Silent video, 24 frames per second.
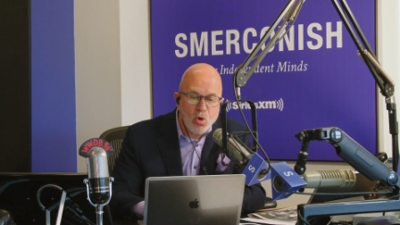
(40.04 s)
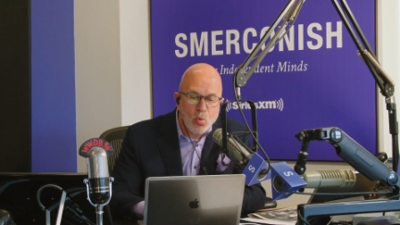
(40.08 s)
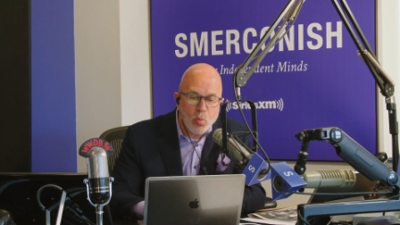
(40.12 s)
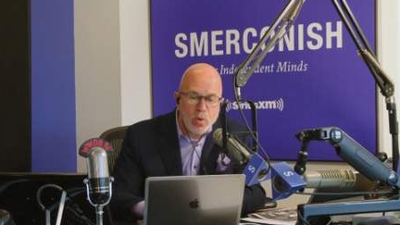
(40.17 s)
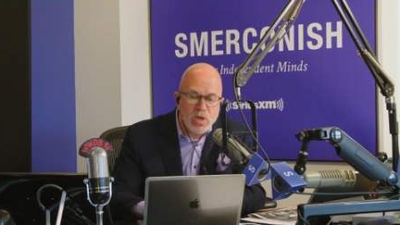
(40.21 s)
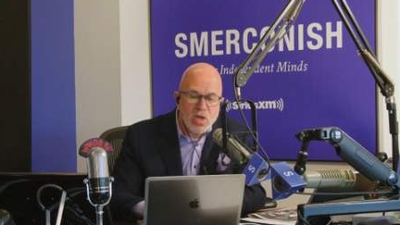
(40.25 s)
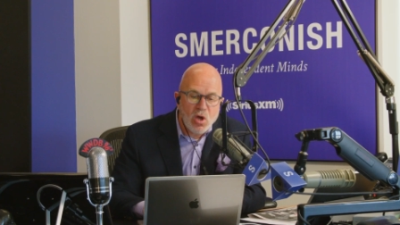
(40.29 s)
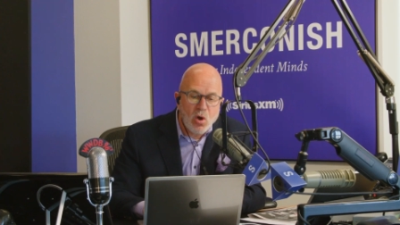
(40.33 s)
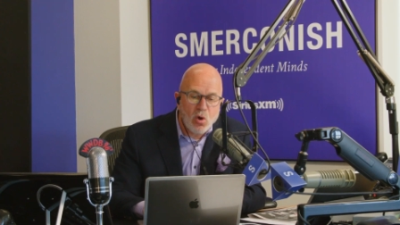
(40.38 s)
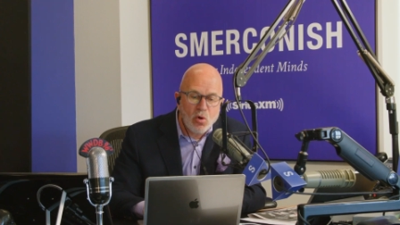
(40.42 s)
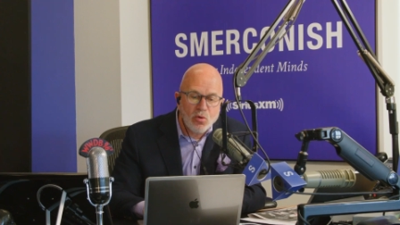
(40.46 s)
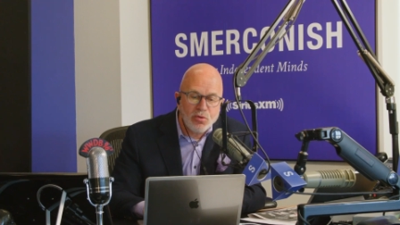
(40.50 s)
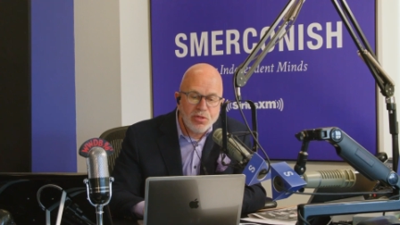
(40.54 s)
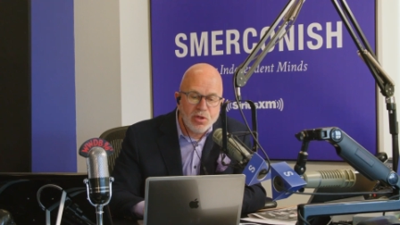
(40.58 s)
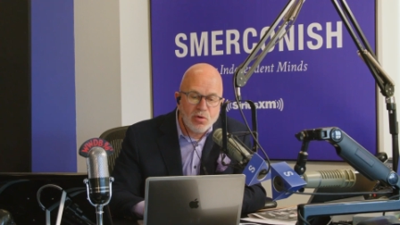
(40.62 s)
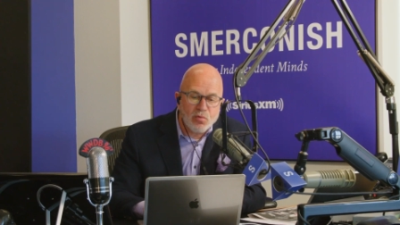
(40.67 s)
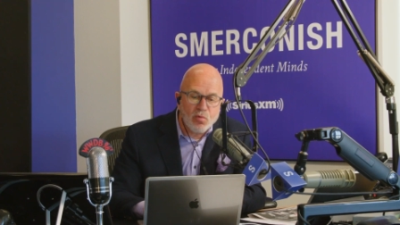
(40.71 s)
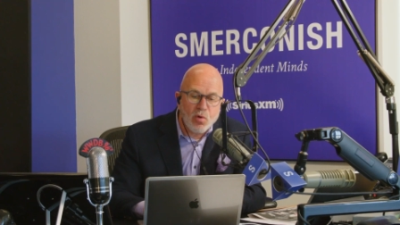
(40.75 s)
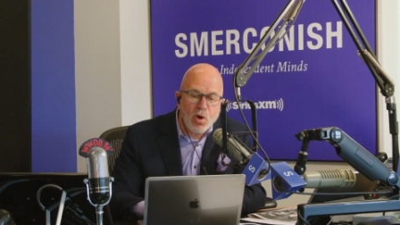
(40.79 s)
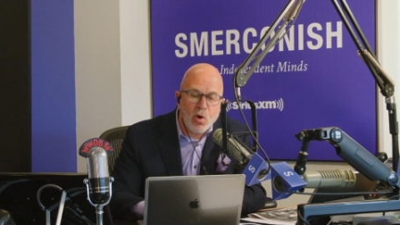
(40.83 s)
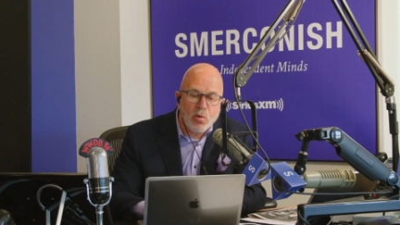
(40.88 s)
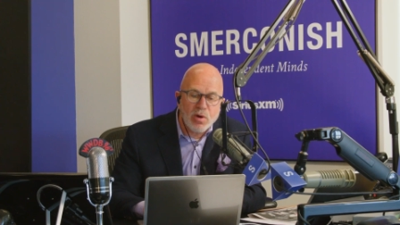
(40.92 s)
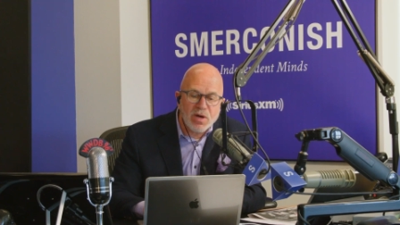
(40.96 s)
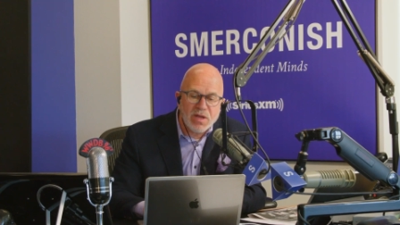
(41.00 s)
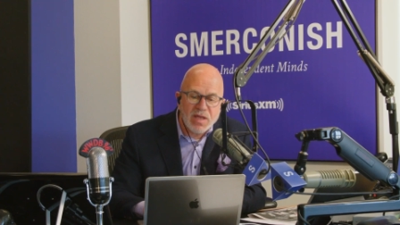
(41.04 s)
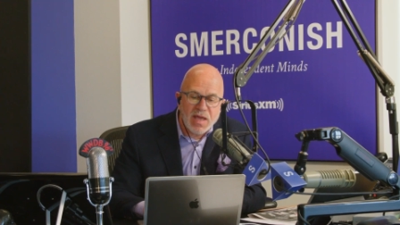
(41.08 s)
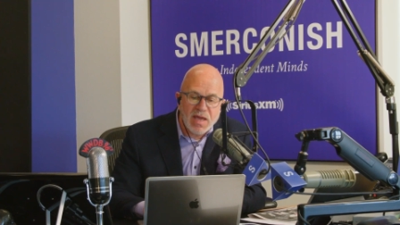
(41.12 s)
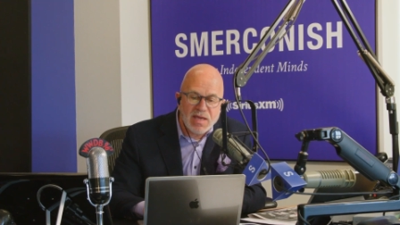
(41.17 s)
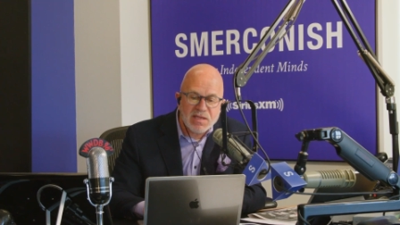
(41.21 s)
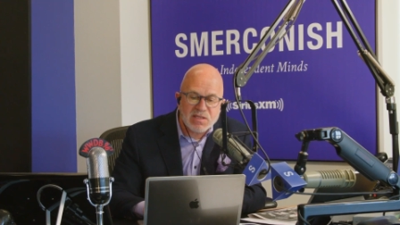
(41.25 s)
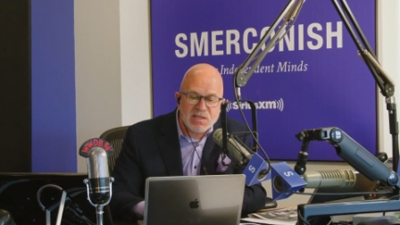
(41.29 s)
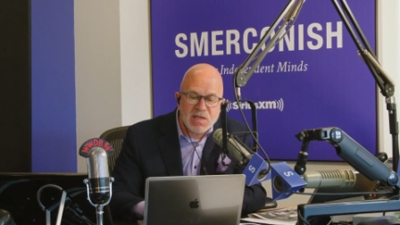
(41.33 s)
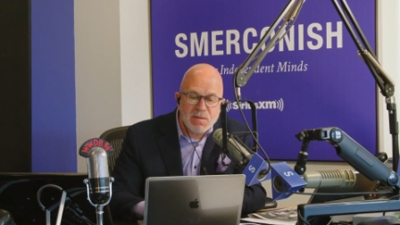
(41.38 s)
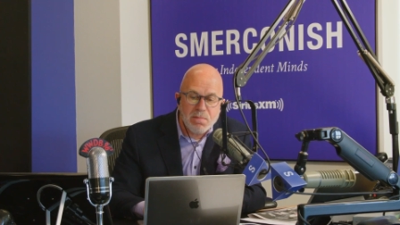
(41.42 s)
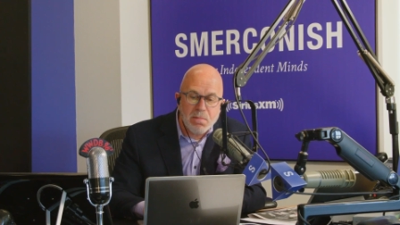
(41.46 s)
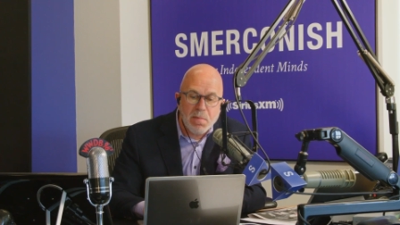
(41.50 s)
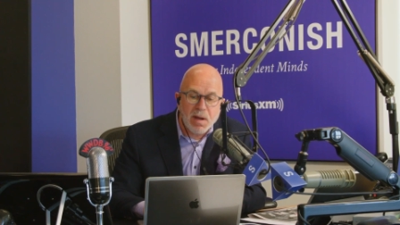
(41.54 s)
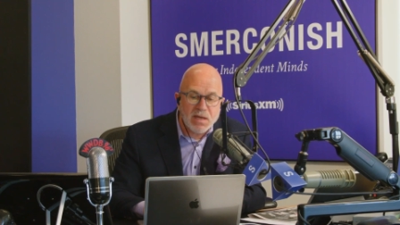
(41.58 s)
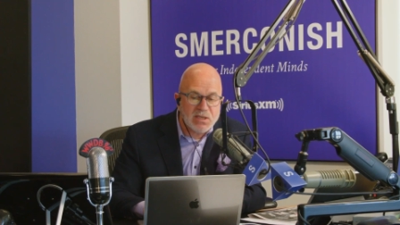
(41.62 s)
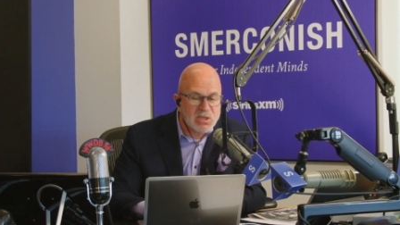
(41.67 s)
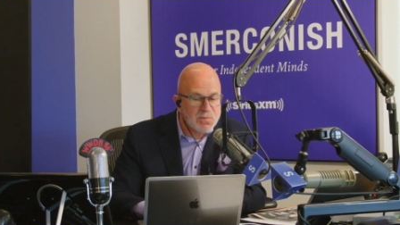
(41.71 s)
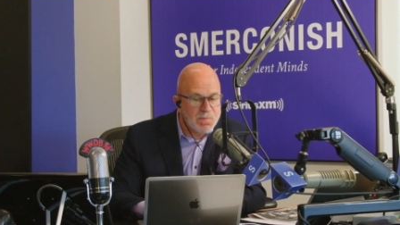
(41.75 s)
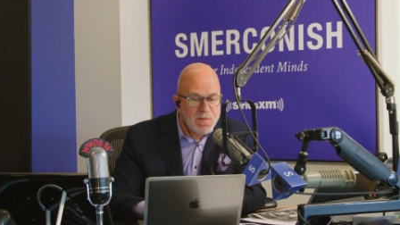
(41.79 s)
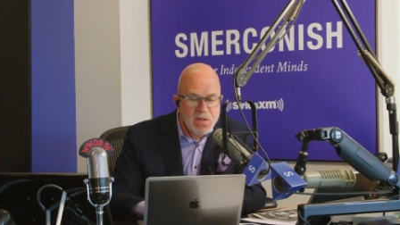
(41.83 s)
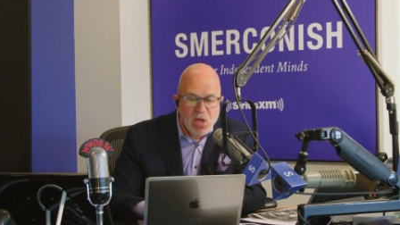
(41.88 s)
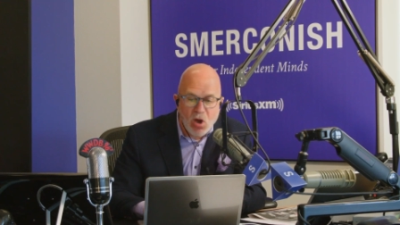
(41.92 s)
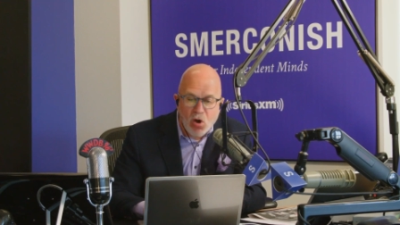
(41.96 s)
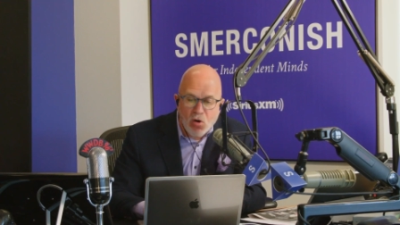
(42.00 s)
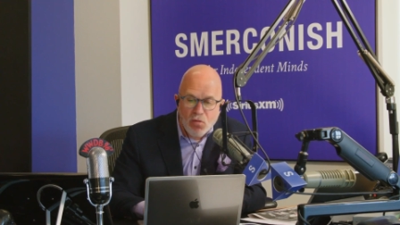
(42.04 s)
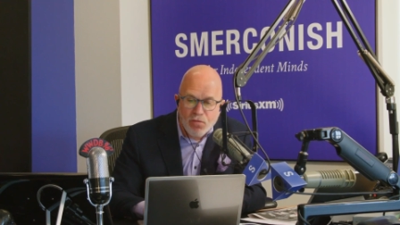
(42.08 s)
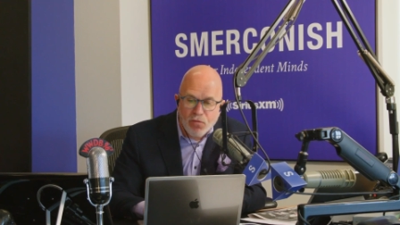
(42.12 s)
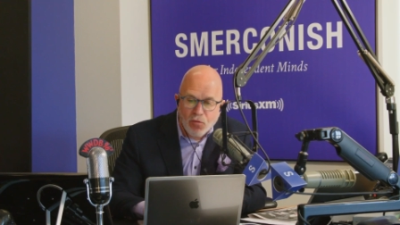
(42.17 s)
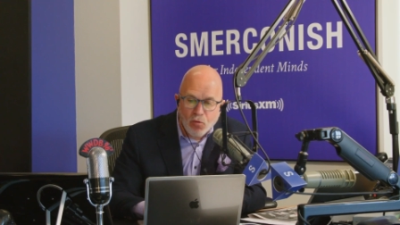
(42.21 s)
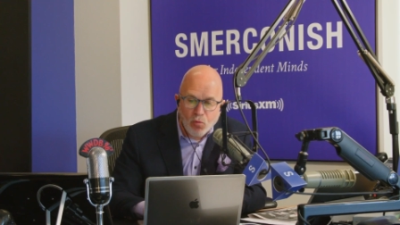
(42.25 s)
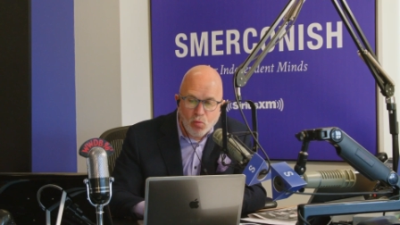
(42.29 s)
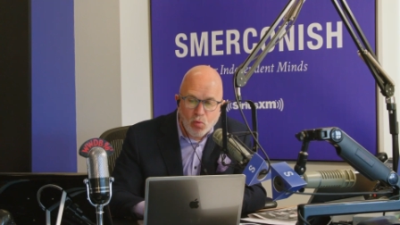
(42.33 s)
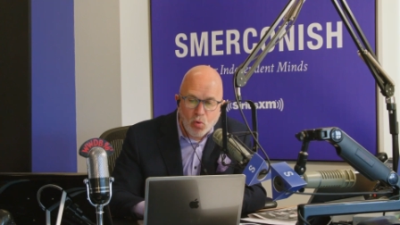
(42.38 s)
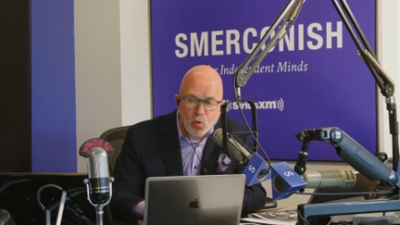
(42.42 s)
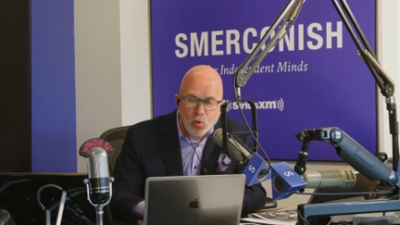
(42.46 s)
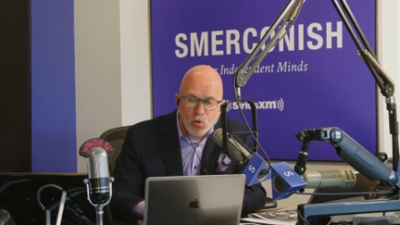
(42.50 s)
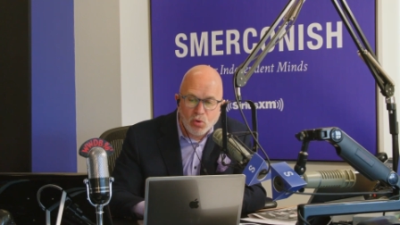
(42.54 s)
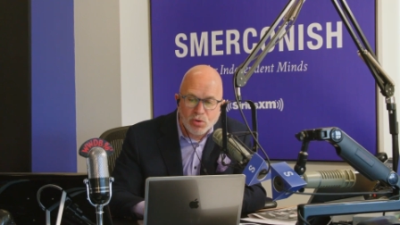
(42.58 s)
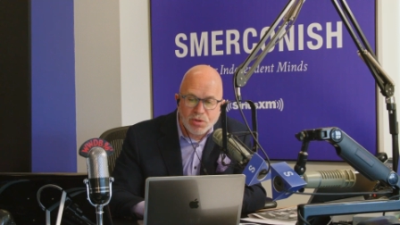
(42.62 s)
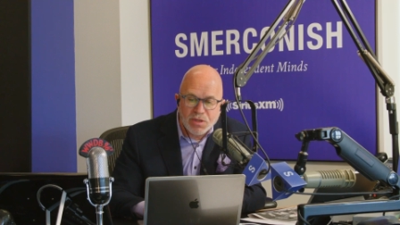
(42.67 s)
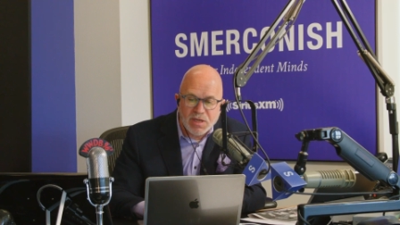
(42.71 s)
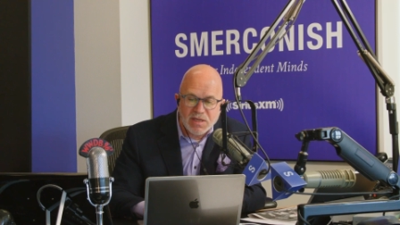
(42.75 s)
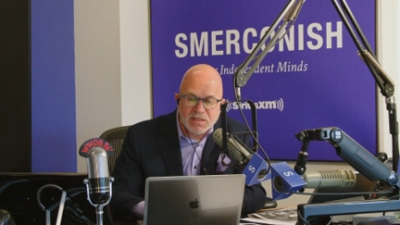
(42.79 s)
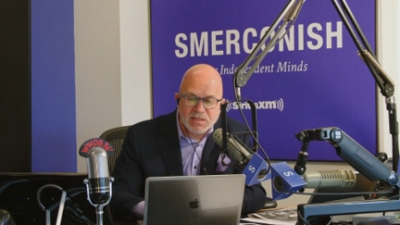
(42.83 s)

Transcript: We hold that Roe and Casey must be overruled.